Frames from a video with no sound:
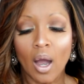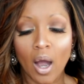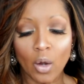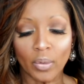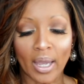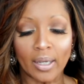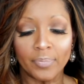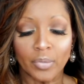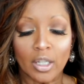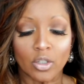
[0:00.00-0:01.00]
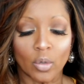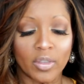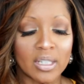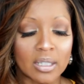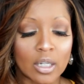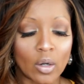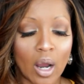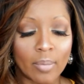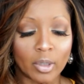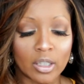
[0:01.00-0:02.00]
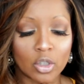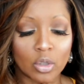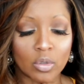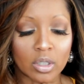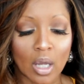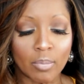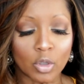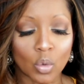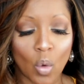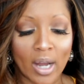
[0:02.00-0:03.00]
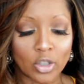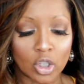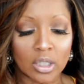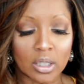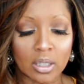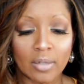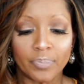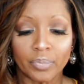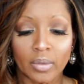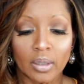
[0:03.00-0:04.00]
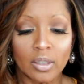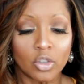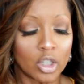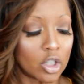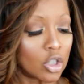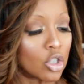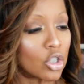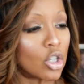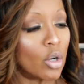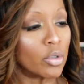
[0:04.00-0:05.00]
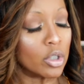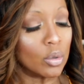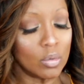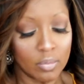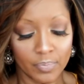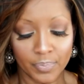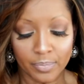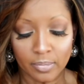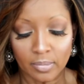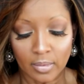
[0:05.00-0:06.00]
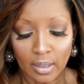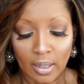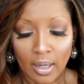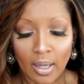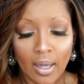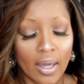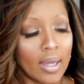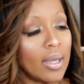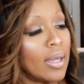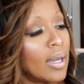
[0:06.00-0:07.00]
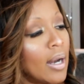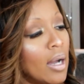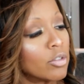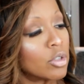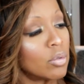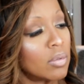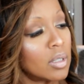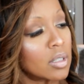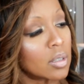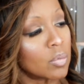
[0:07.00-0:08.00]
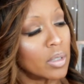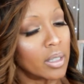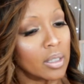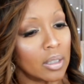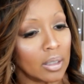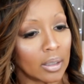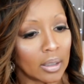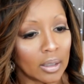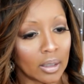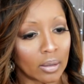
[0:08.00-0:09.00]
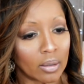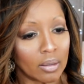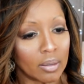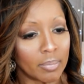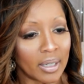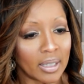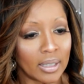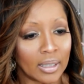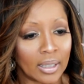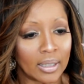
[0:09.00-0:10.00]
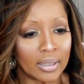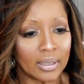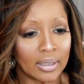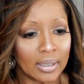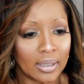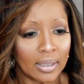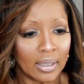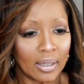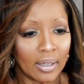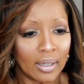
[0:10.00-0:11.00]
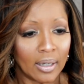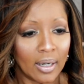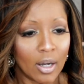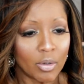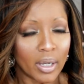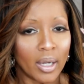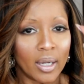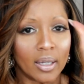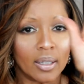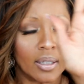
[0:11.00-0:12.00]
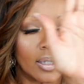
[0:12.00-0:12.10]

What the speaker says: Okay, so this here, I'm going to do some swatches just to show you. And I'll do this one here on my hand. Okay.